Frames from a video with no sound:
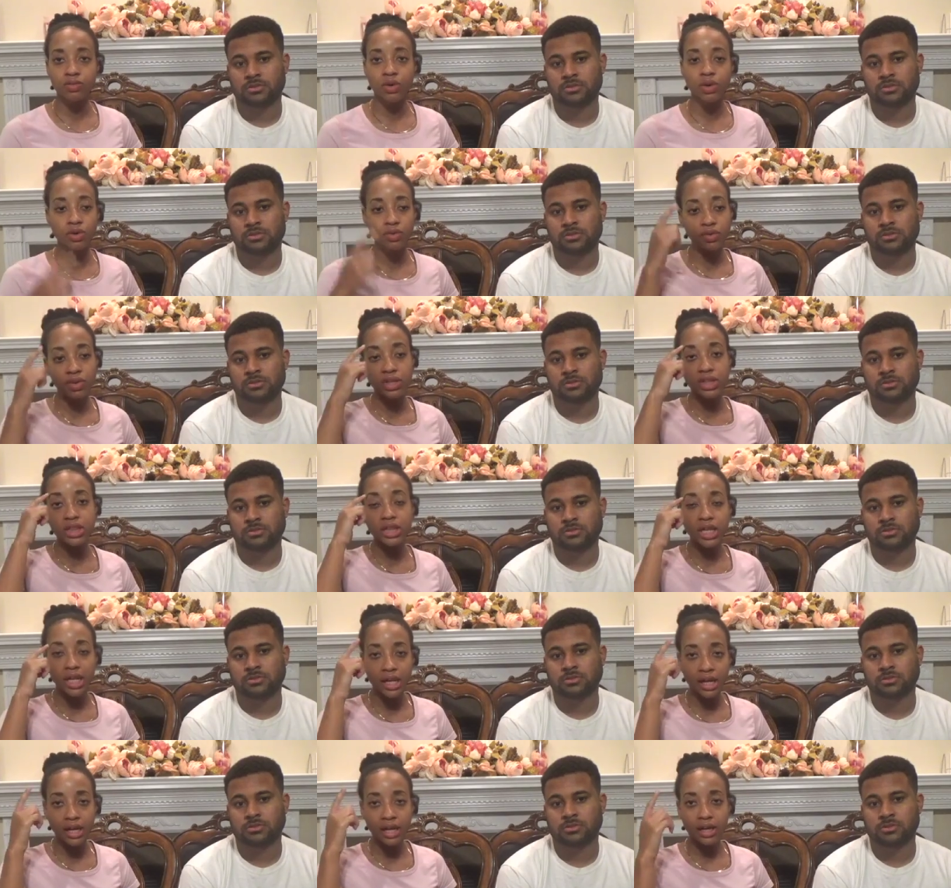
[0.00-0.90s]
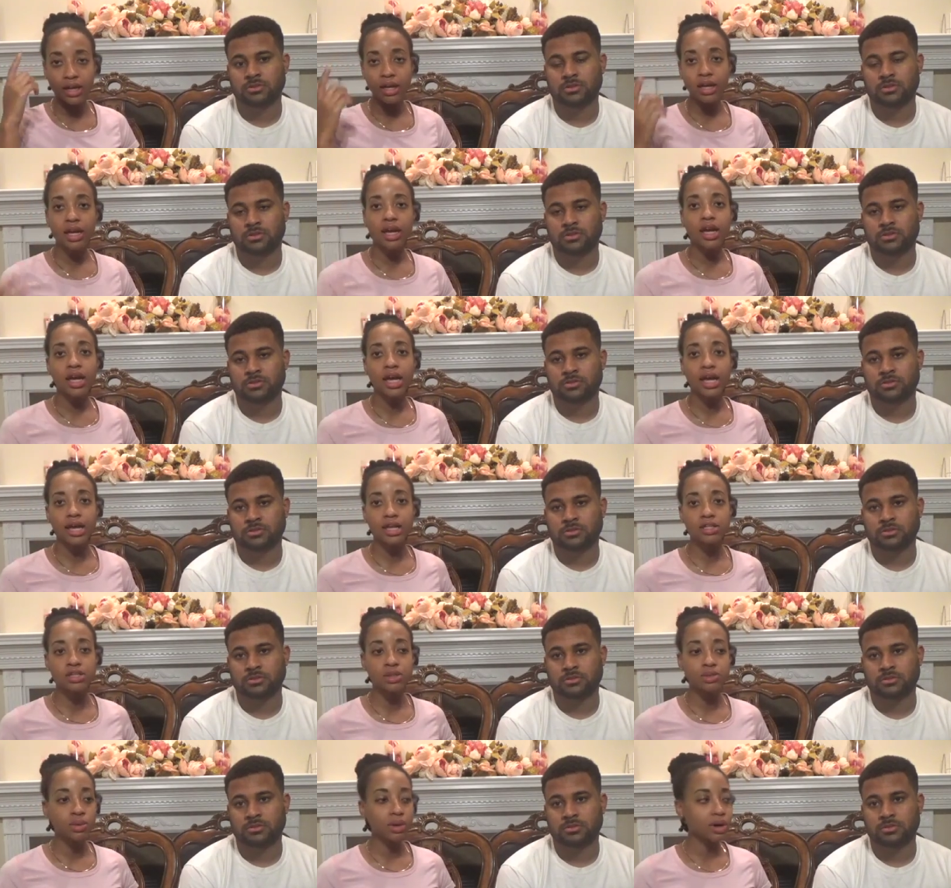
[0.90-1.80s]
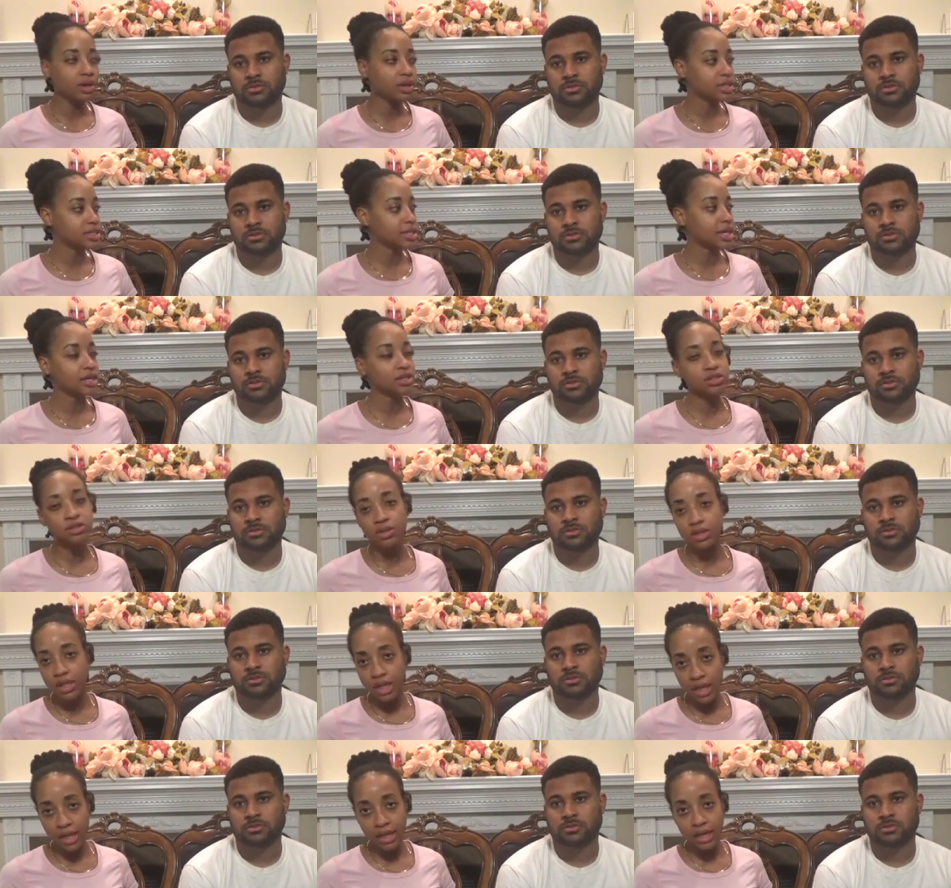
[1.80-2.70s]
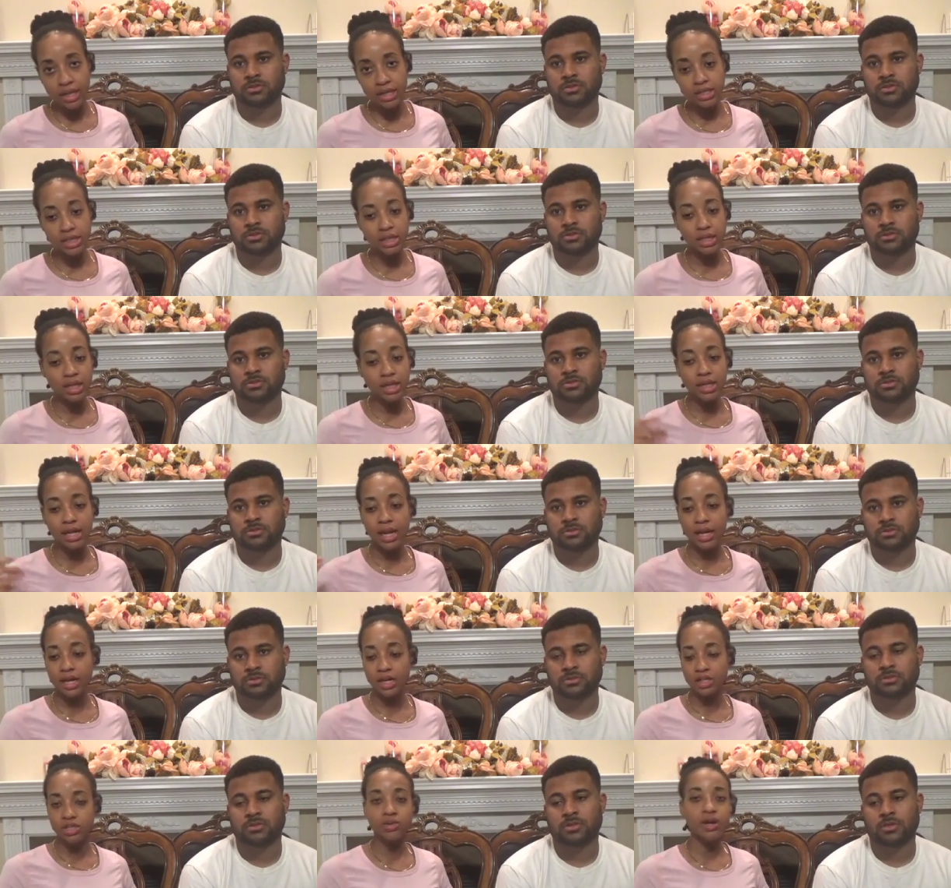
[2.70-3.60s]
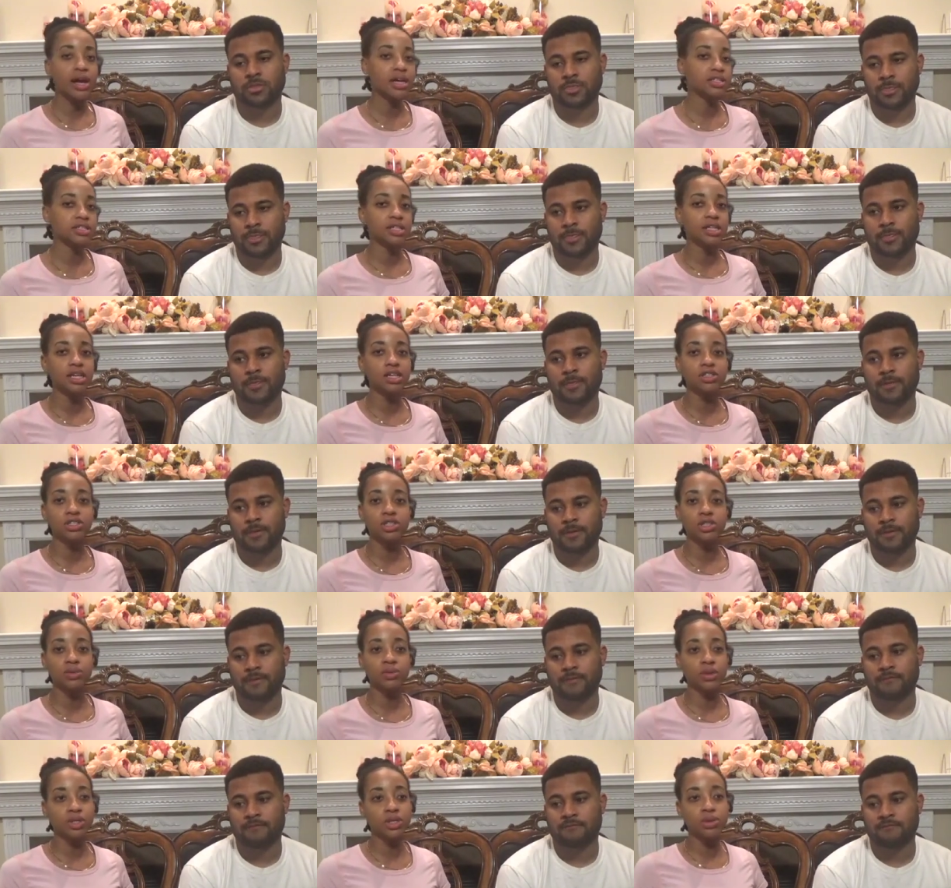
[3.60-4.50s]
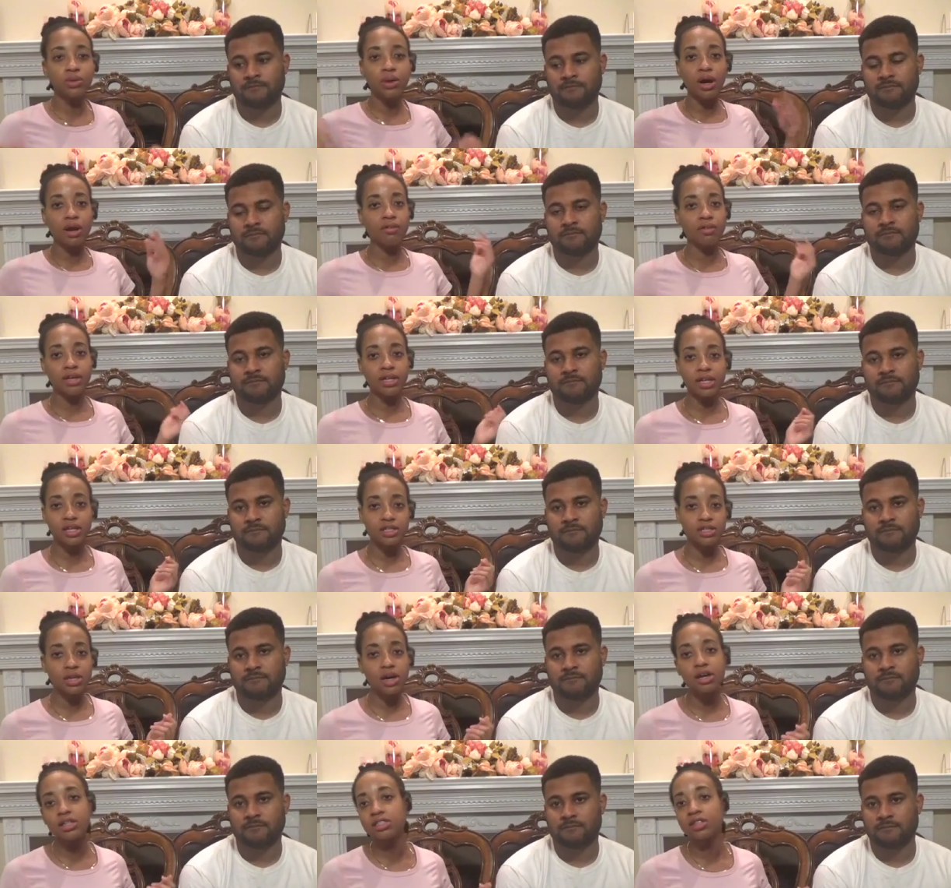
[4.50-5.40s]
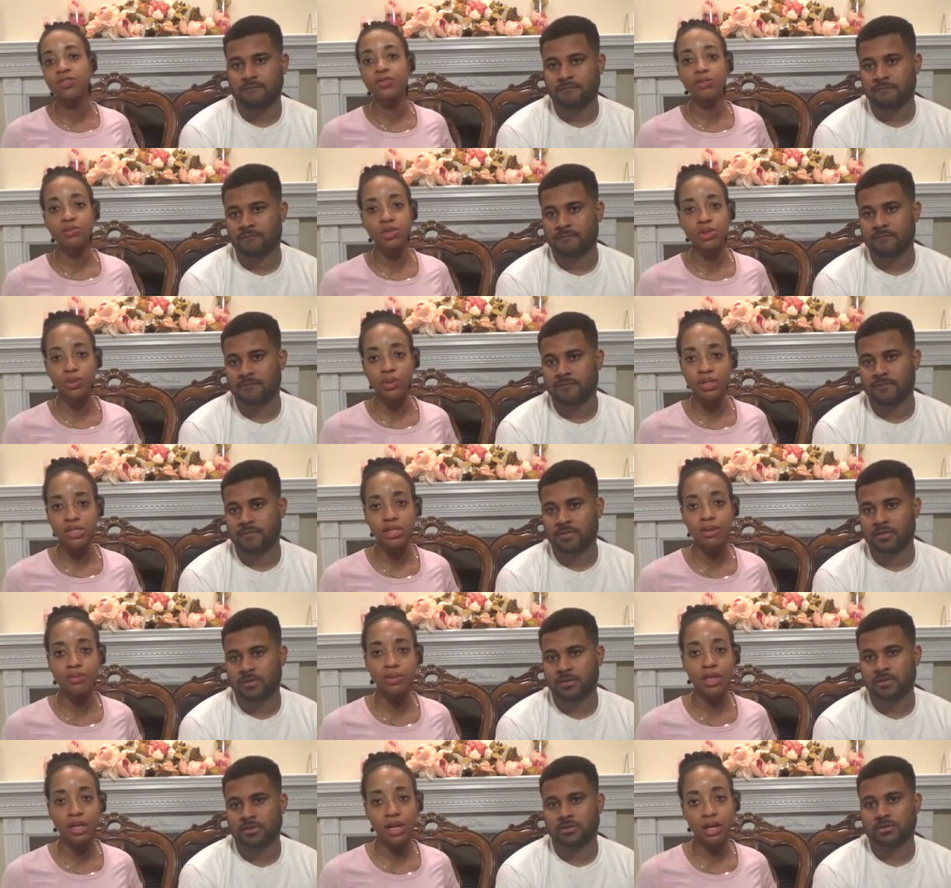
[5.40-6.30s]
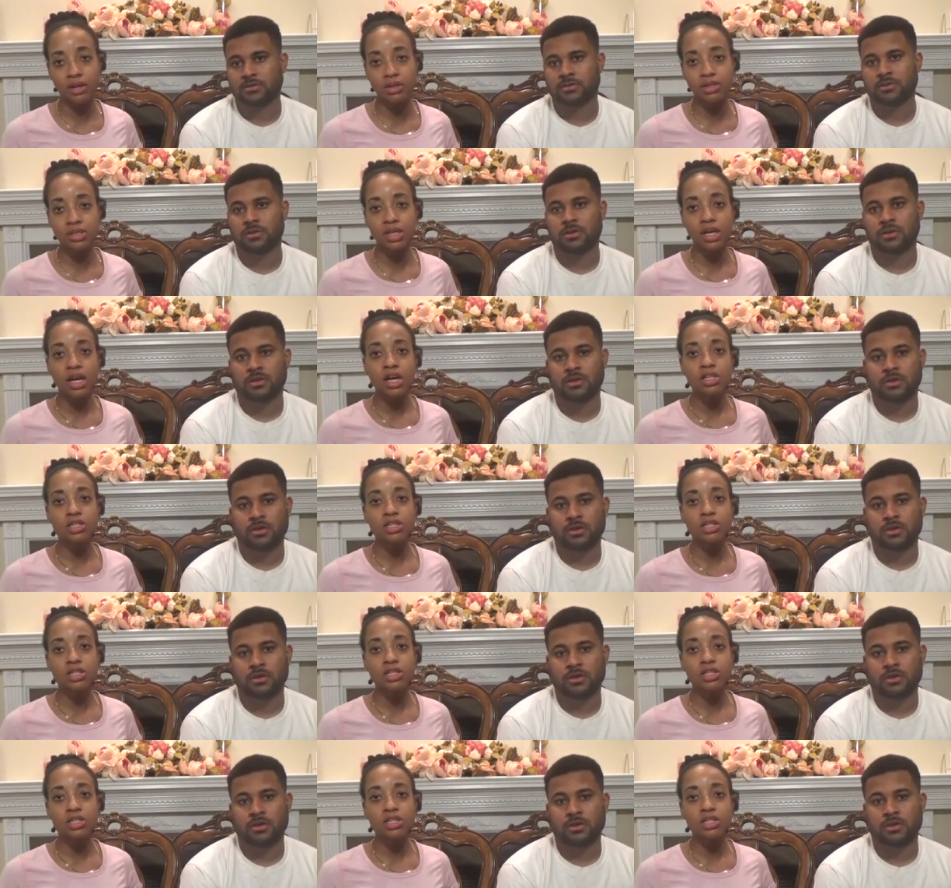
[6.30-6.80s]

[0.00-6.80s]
Speaker 1: overthink, and do all these extra things, and then that contraction hits you, when you are already exhausted from doing something else.